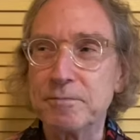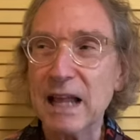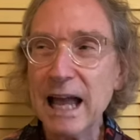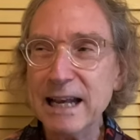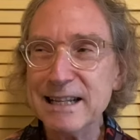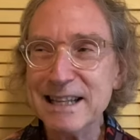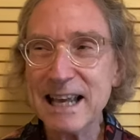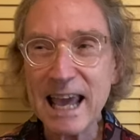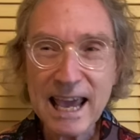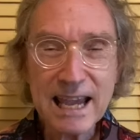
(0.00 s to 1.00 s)
And in the
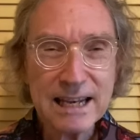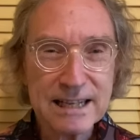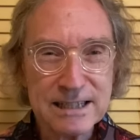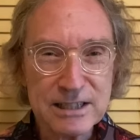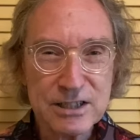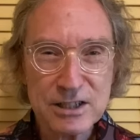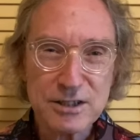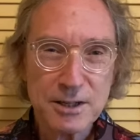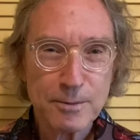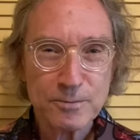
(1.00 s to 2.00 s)
80s,
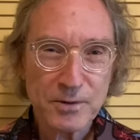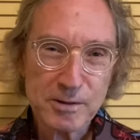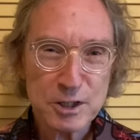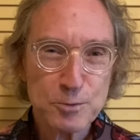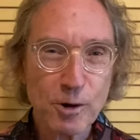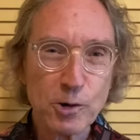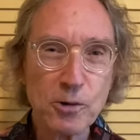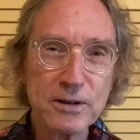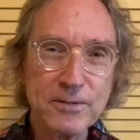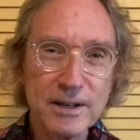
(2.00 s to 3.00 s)
some very smart
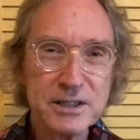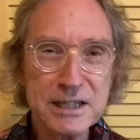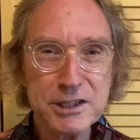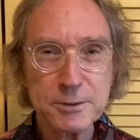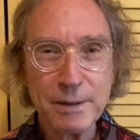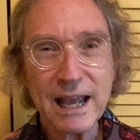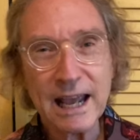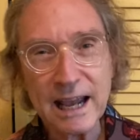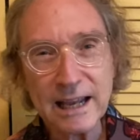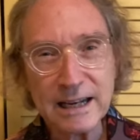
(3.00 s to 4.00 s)
audiophiles in
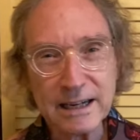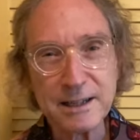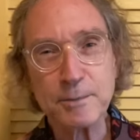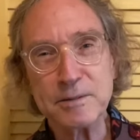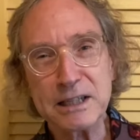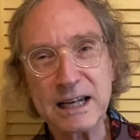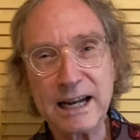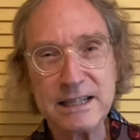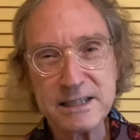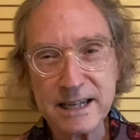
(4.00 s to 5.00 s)
Japan and a couple in the
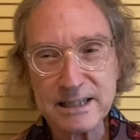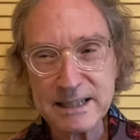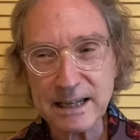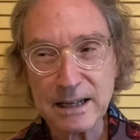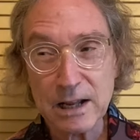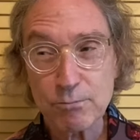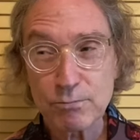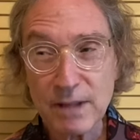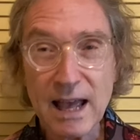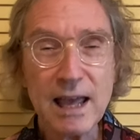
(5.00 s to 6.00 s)
United States said,
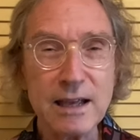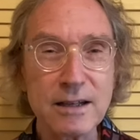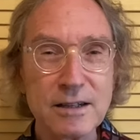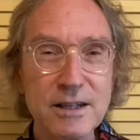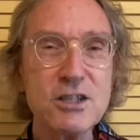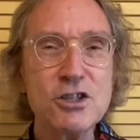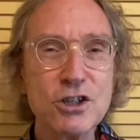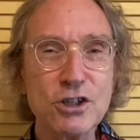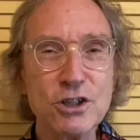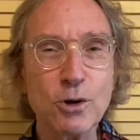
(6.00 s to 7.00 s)
hey, this is a
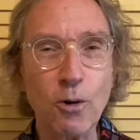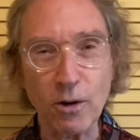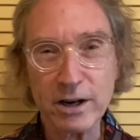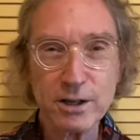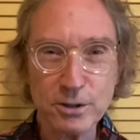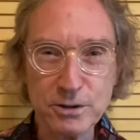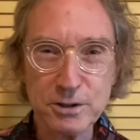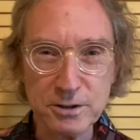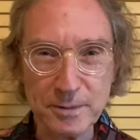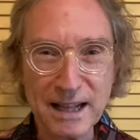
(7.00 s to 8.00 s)
good audio
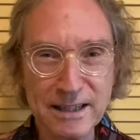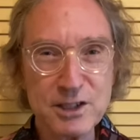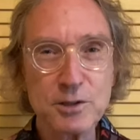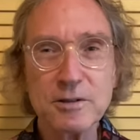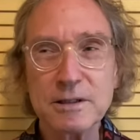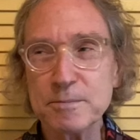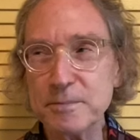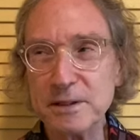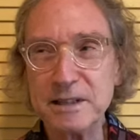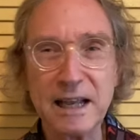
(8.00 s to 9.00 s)
tube. And they started
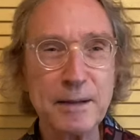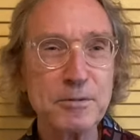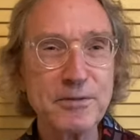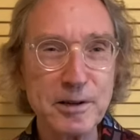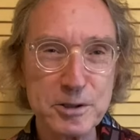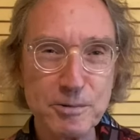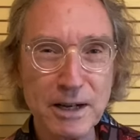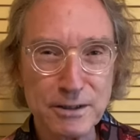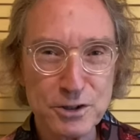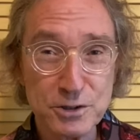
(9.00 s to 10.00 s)
building amplifiers
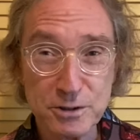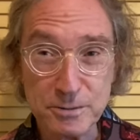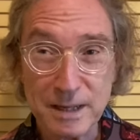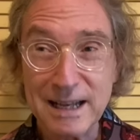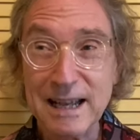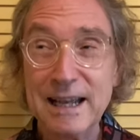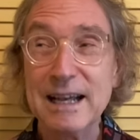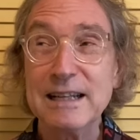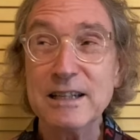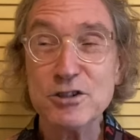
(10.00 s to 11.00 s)
around this tube
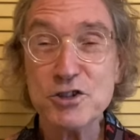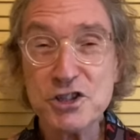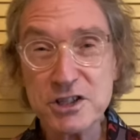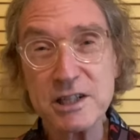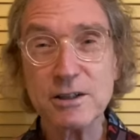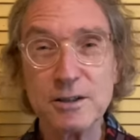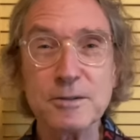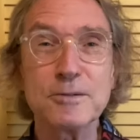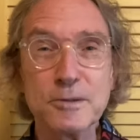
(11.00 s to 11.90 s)
that are still